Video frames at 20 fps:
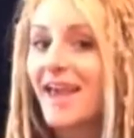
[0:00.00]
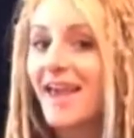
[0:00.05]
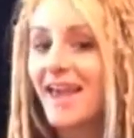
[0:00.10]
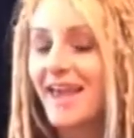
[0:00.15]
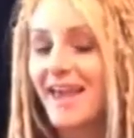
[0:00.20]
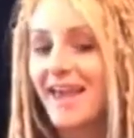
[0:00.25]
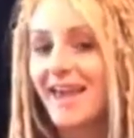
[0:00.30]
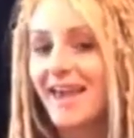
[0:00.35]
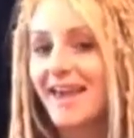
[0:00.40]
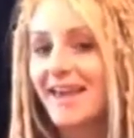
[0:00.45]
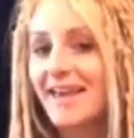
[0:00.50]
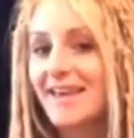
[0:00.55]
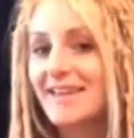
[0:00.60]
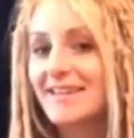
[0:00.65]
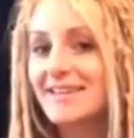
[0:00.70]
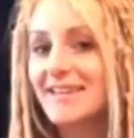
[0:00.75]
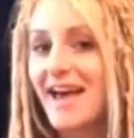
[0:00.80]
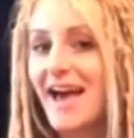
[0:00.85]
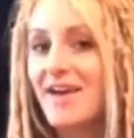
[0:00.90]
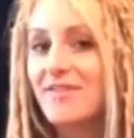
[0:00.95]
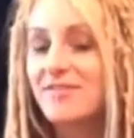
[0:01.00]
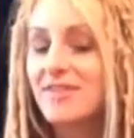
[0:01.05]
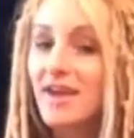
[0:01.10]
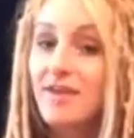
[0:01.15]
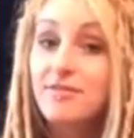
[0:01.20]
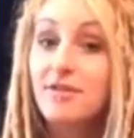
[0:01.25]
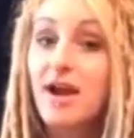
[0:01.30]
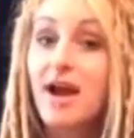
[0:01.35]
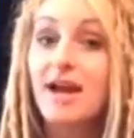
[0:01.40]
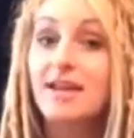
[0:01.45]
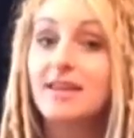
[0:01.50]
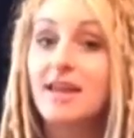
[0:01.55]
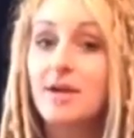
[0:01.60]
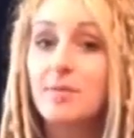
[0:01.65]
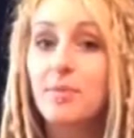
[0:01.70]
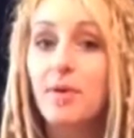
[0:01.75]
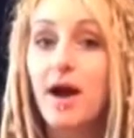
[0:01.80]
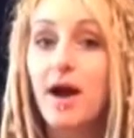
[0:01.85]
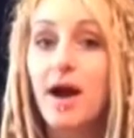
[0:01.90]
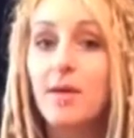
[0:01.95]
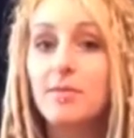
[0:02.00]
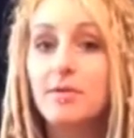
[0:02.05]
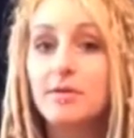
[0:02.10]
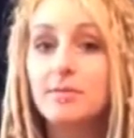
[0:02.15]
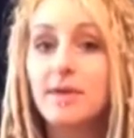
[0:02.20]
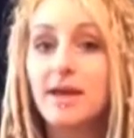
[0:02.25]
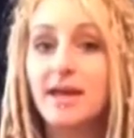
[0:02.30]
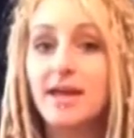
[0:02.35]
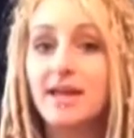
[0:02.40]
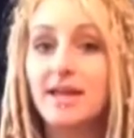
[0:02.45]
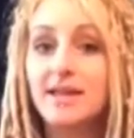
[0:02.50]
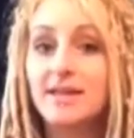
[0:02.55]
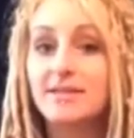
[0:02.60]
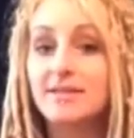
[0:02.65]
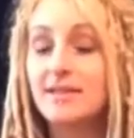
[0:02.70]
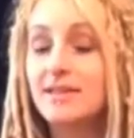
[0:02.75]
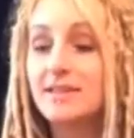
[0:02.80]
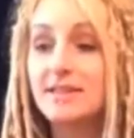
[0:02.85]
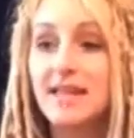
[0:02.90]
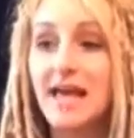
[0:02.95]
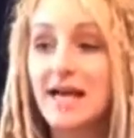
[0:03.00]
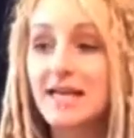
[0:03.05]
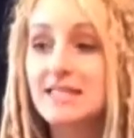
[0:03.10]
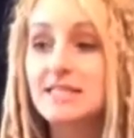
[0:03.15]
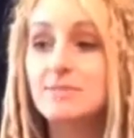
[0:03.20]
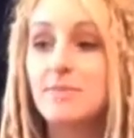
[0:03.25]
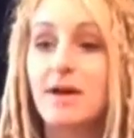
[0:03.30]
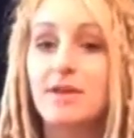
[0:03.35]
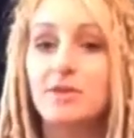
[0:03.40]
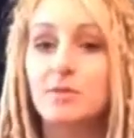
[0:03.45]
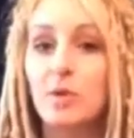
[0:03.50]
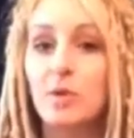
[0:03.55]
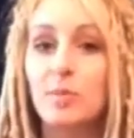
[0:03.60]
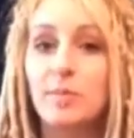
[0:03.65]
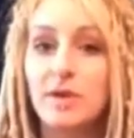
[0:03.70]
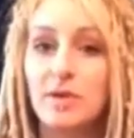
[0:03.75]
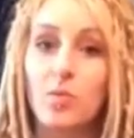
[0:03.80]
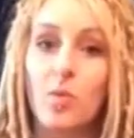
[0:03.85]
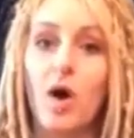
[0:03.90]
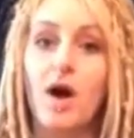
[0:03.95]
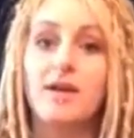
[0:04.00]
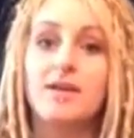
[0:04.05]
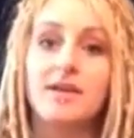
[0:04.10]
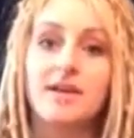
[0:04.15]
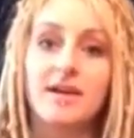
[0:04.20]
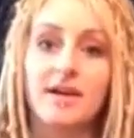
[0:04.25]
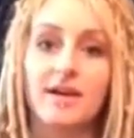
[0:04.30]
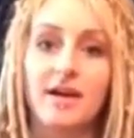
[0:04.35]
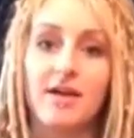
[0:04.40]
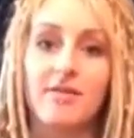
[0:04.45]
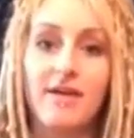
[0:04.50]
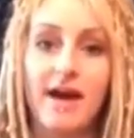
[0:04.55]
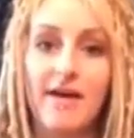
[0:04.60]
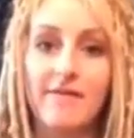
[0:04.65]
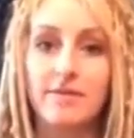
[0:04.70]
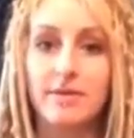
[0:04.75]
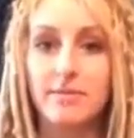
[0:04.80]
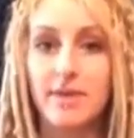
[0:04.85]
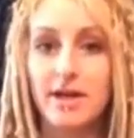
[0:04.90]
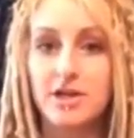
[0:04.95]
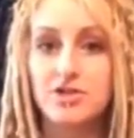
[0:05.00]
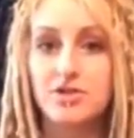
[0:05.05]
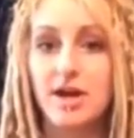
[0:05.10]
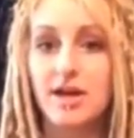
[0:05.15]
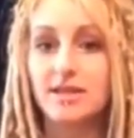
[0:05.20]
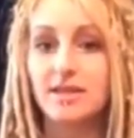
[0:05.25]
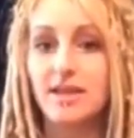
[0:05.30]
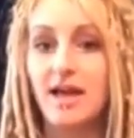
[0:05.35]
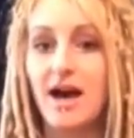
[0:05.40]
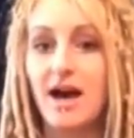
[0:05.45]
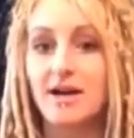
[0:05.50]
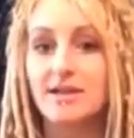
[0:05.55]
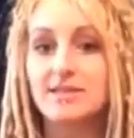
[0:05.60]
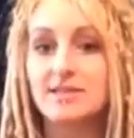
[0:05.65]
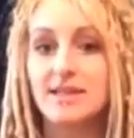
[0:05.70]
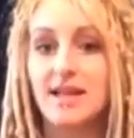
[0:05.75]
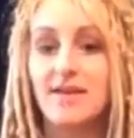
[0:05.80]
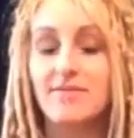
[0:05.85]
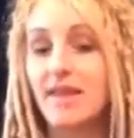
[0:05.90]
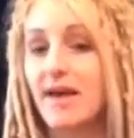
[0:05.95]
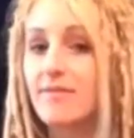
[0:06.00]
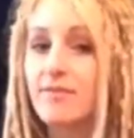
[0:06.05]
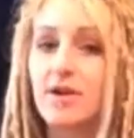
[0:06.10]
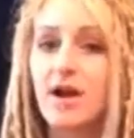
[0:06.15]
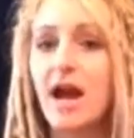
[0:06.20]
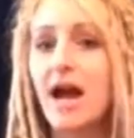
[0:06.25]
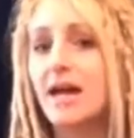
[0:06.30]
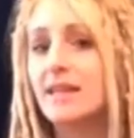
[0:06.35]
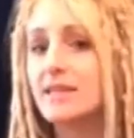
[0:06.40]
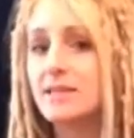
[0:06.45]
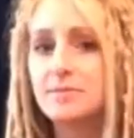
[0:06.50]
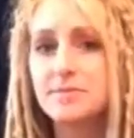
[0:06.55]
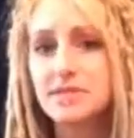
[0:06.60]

And I've never had that problem. In next month will be 1 year of having my dreadlocks, and I've never had them